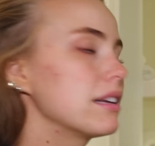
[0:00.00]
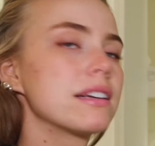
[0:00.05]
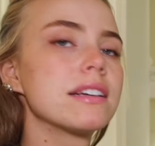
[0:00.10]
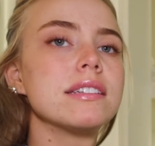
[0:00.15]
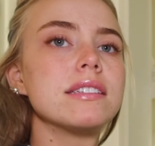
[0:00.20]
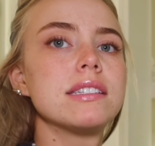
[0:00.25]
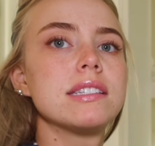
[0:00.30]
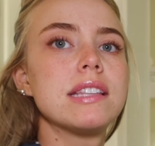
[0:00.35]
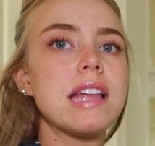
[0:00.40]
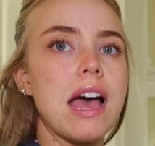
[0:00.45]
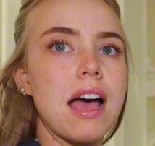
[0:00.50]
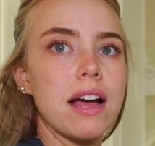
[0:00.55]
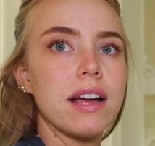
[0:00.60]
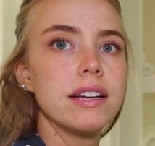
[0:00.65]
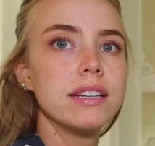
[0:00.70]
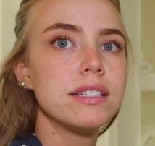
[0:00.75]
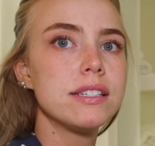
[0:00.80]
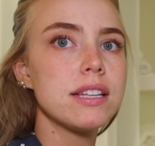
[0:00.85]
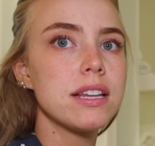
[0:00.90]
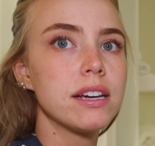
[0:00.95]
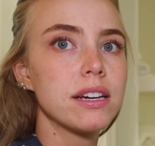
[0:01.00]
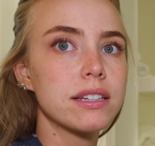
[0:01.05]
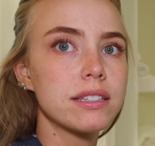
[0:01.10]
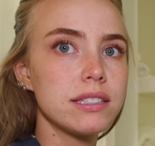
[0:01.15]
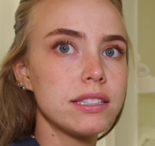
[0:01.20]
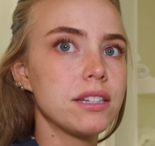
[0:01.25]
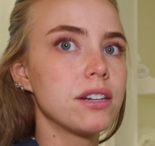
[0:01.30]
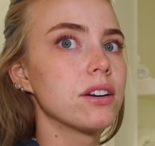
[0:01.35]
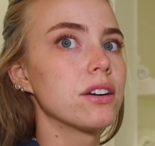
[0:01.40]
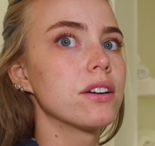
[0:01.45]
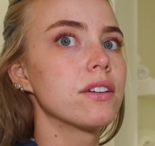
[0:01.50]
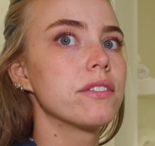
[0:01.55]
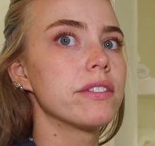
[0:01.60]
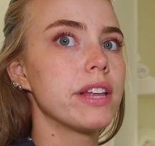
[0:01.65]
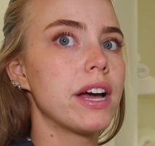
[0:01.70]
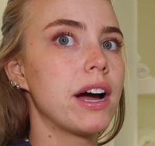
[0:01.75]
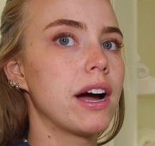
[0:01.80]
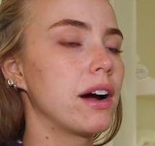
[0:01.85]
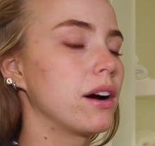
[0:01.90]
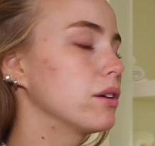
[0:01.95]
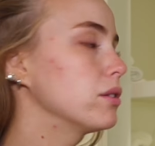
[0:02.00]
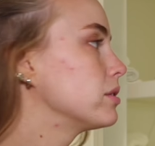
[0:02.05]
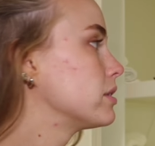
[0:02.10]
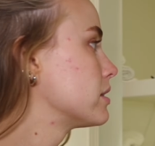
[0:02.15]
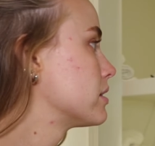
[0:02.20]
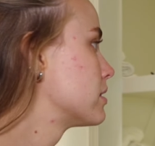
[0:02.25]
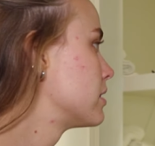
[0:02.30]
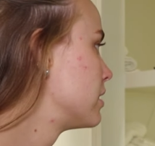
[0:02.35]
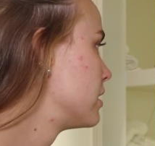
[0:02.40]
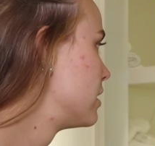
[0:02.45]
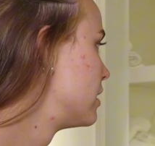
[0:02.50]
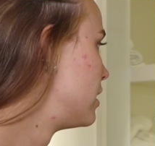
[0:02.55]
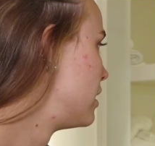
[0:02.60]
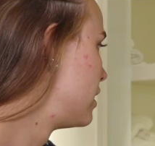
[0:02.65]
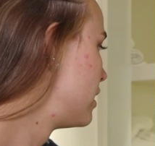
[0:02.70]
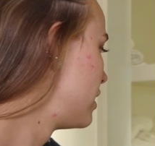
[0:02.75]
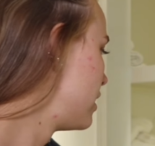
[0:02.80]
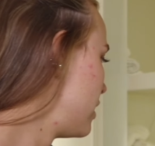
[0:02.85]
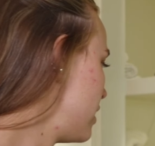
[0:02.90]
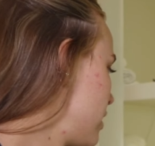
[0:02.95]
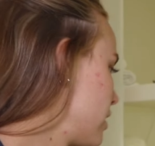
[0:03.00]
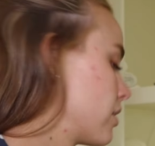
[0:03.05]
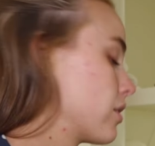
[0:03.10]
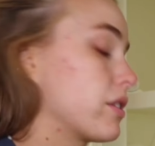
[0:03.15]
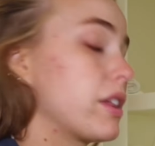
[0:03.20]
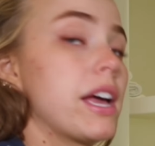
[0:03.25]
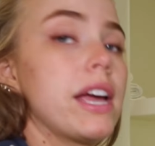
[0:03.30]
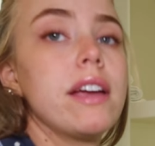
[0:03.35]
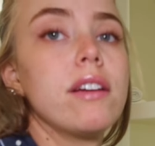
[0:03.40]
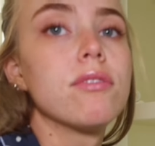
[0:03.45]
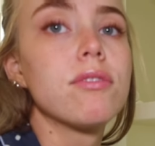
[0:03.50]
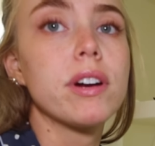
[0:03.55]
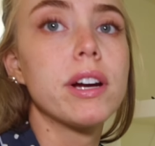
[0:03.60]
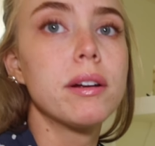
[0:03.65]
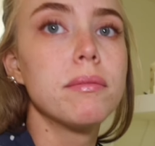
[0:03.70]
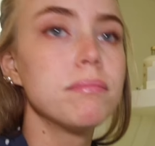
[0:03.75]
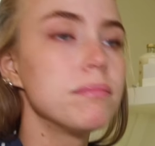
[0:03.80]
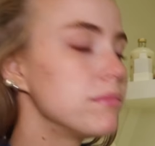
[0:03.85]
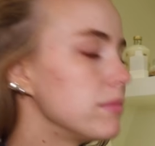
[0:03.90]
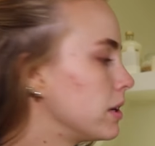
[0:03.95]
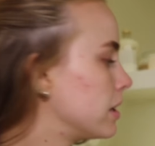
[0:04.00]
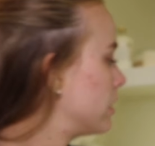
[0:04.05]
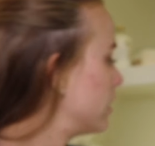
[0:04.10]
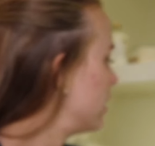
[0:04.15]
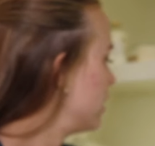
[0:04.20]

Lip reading: because that is the exterior of the house, or the A-frame.